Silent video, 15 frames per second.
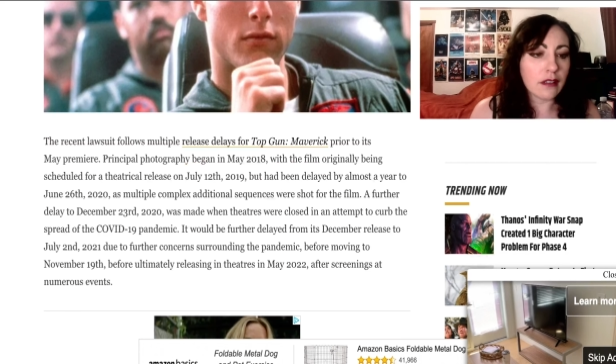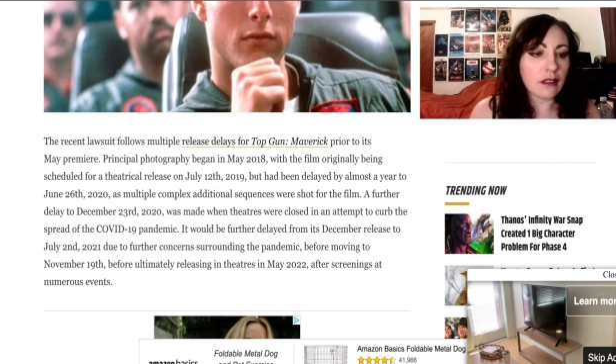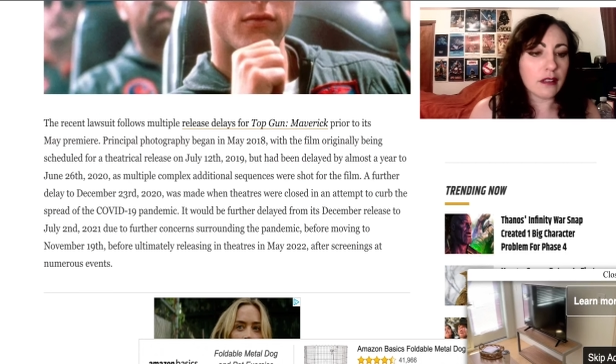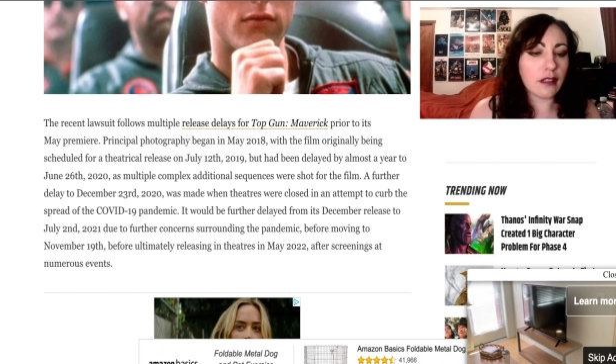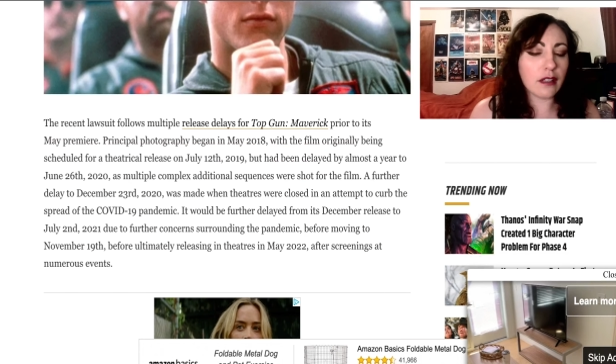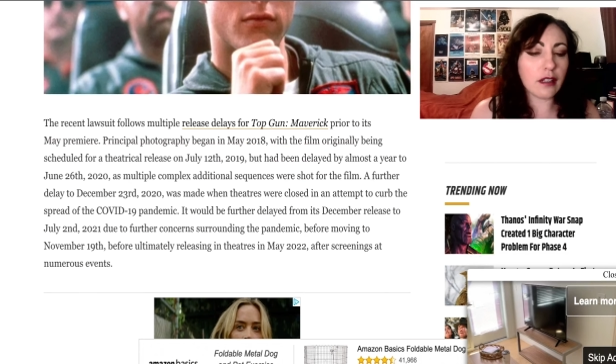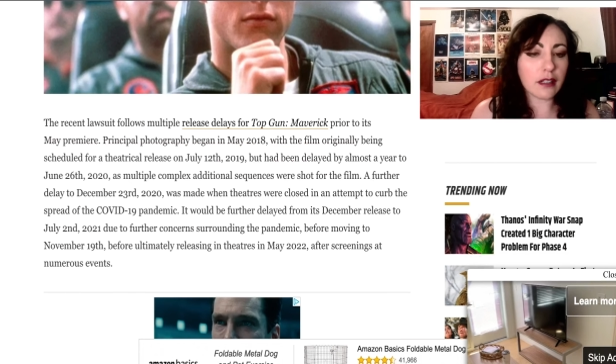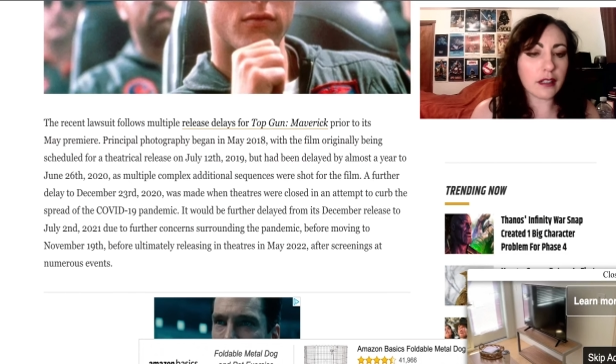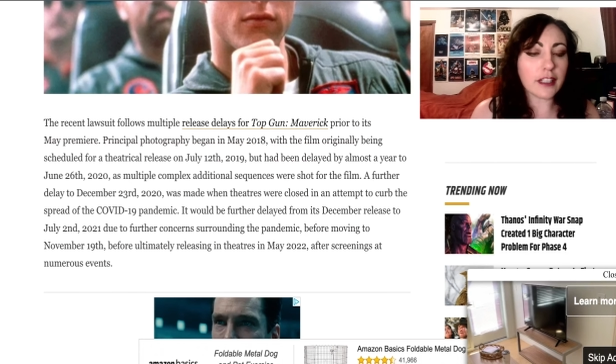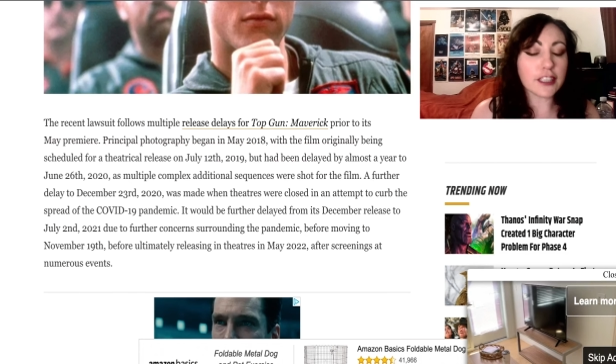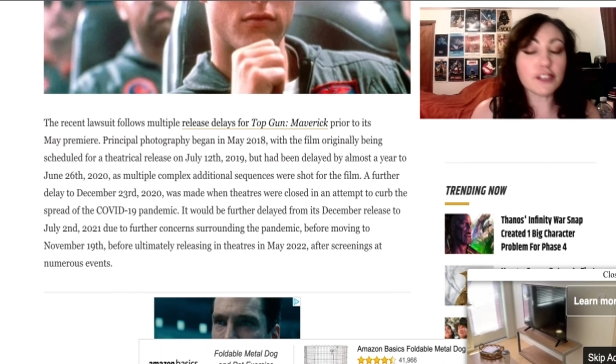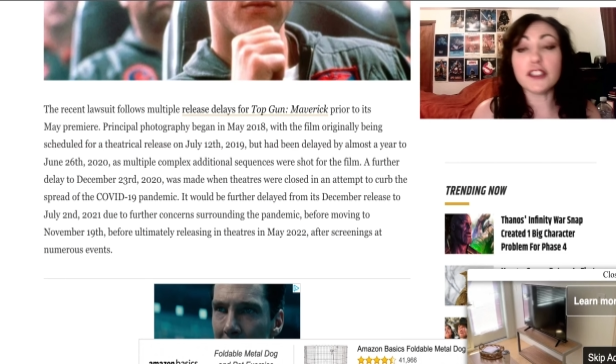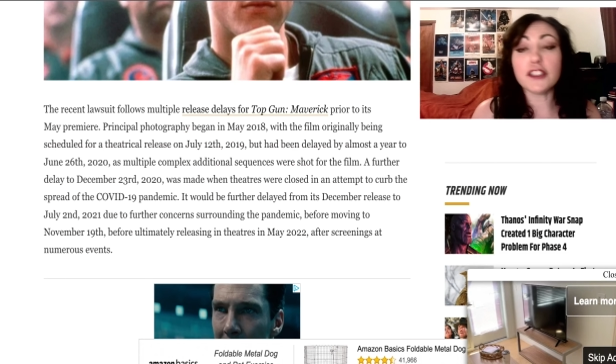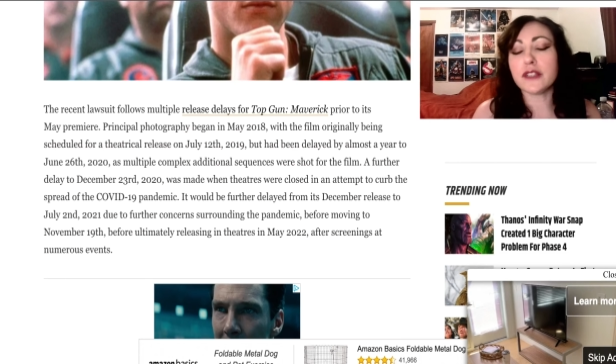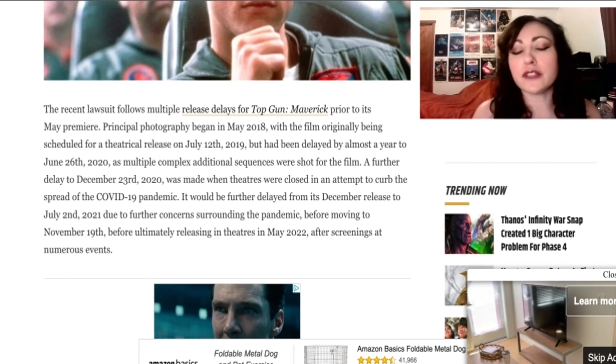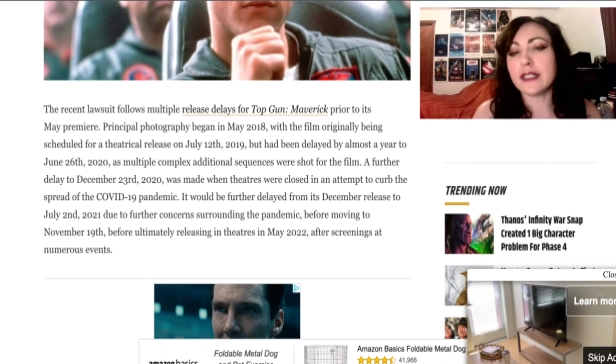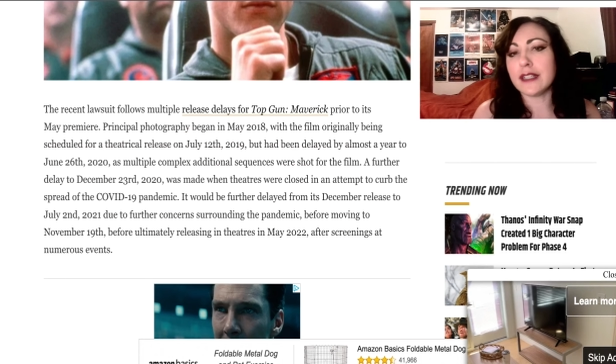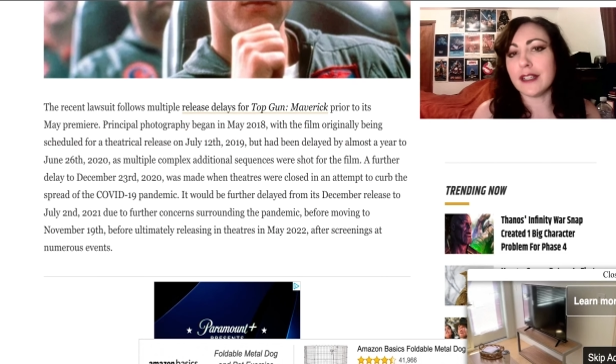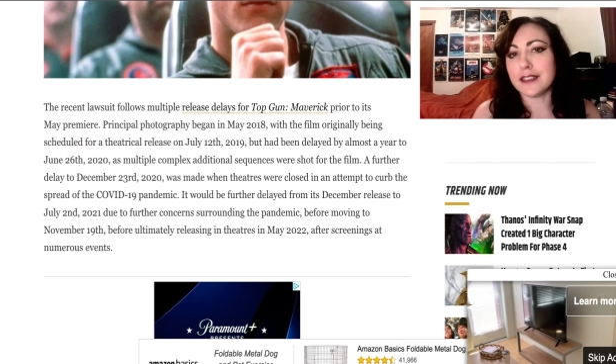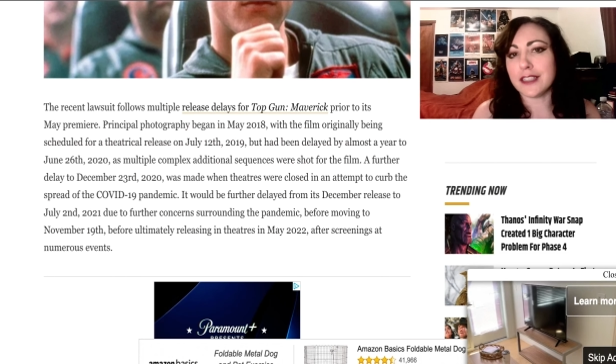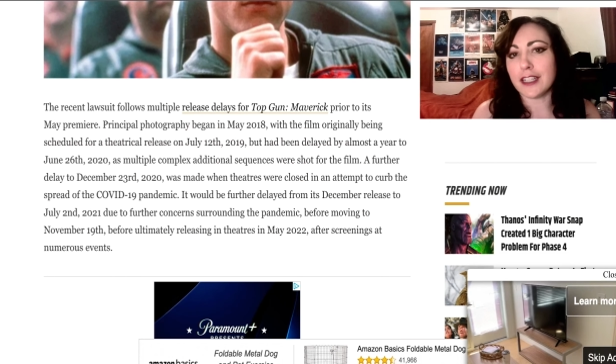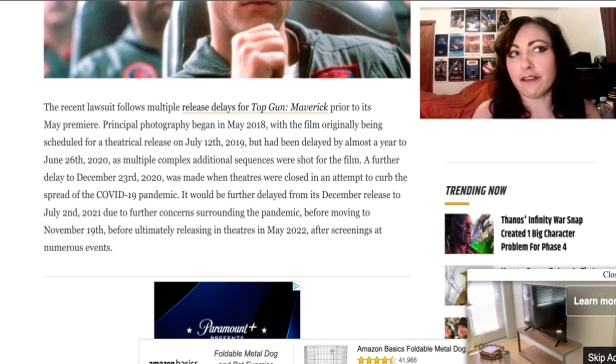Oh, as frustrating
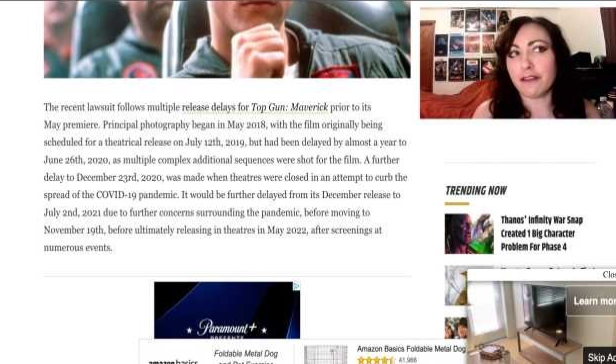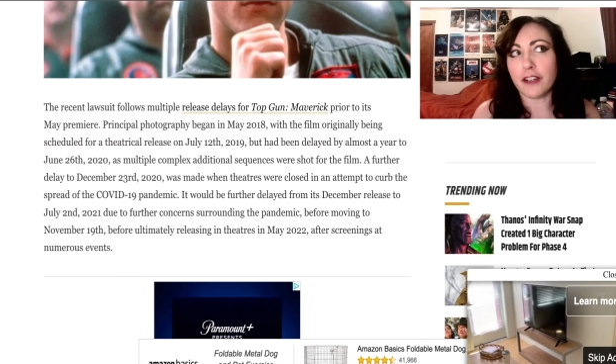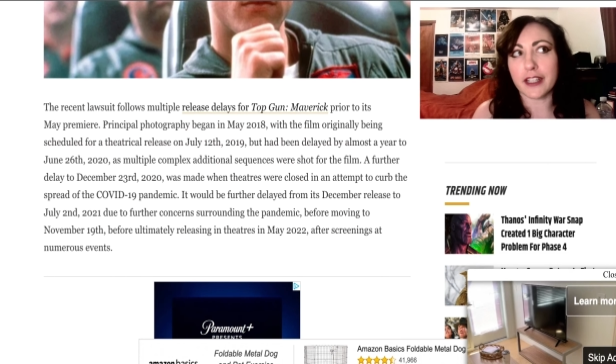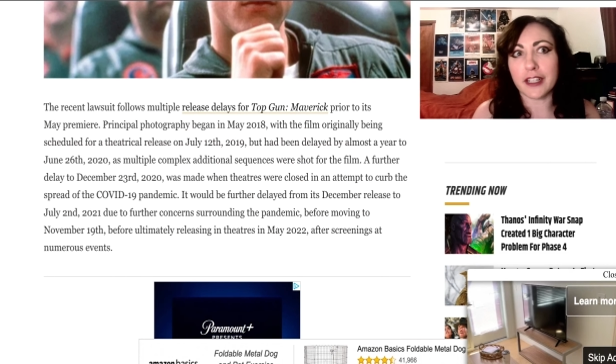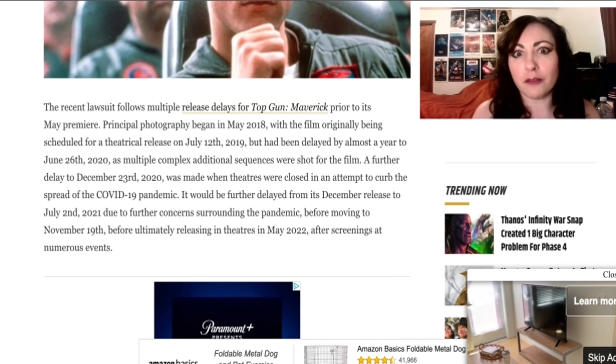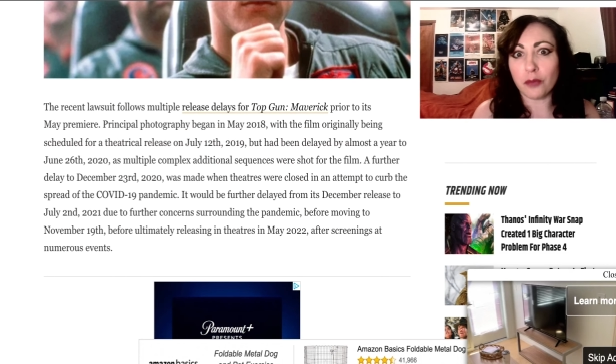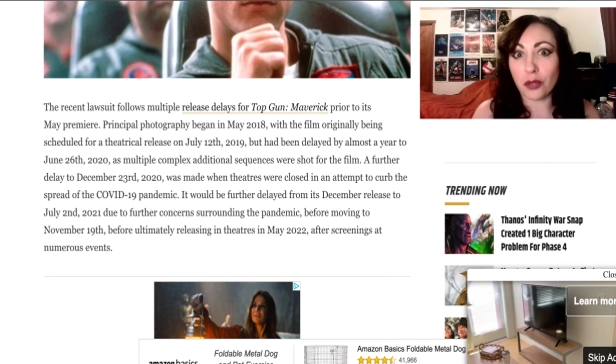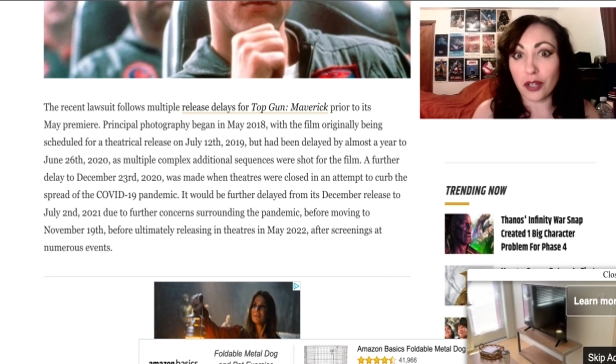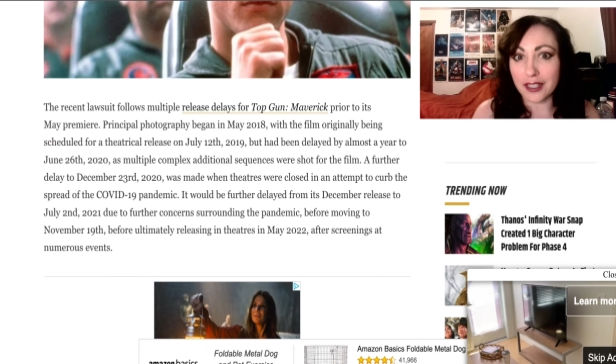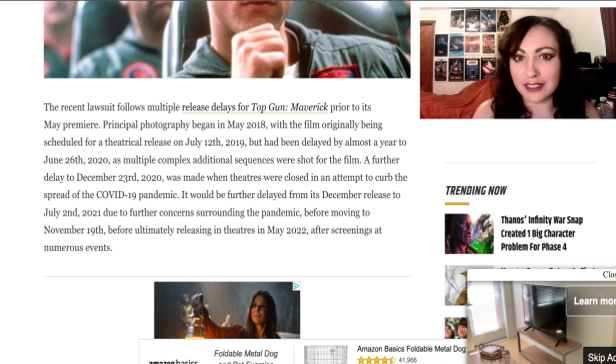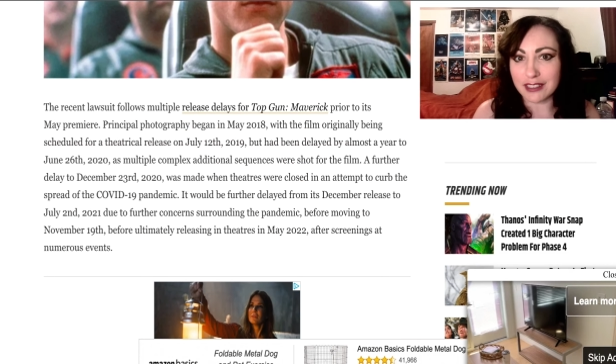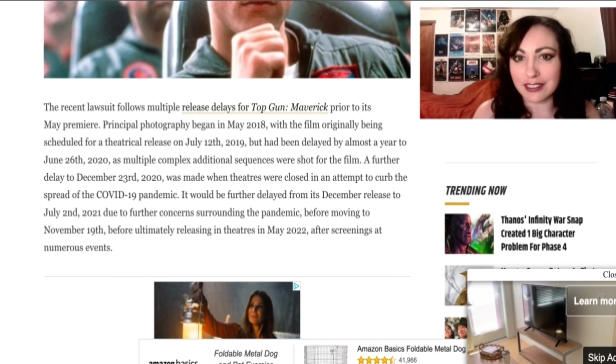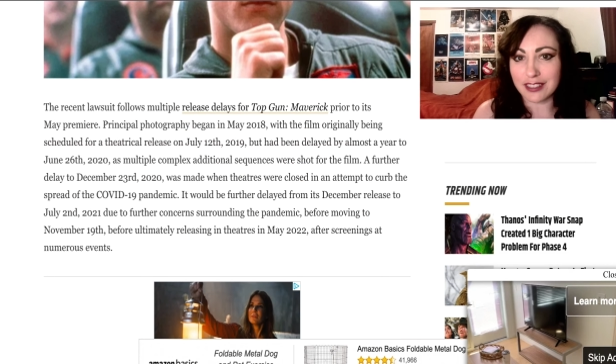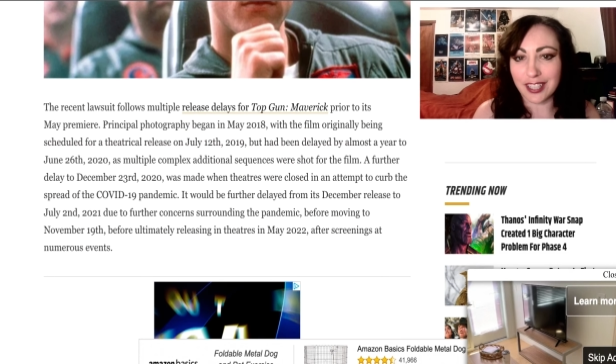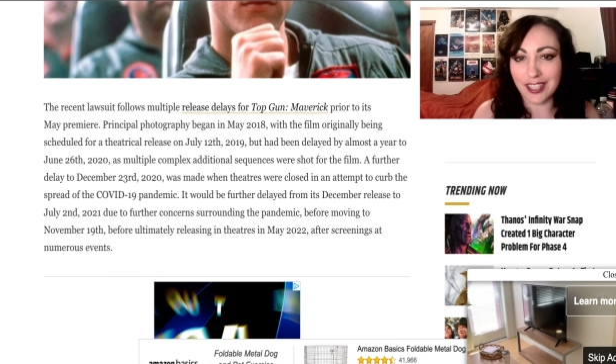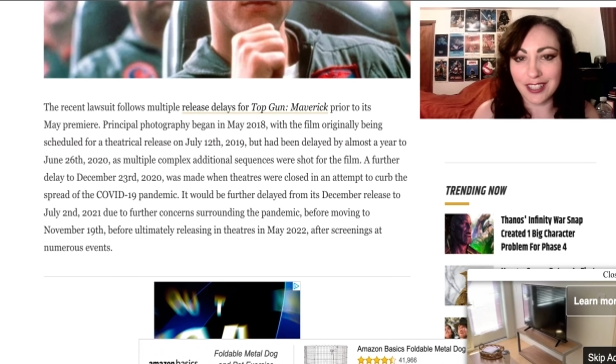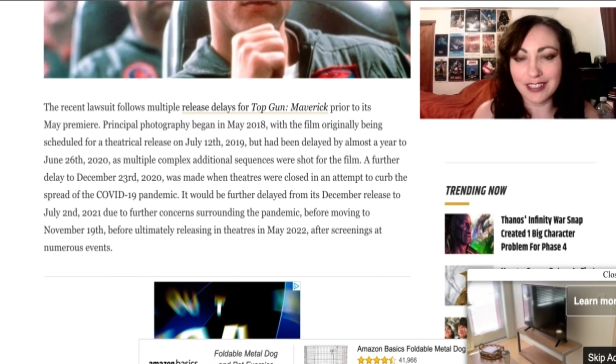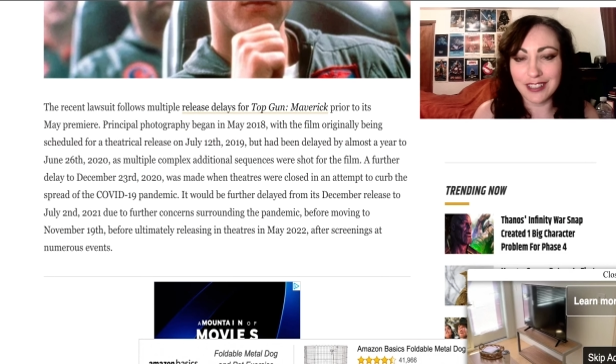as that fucking was,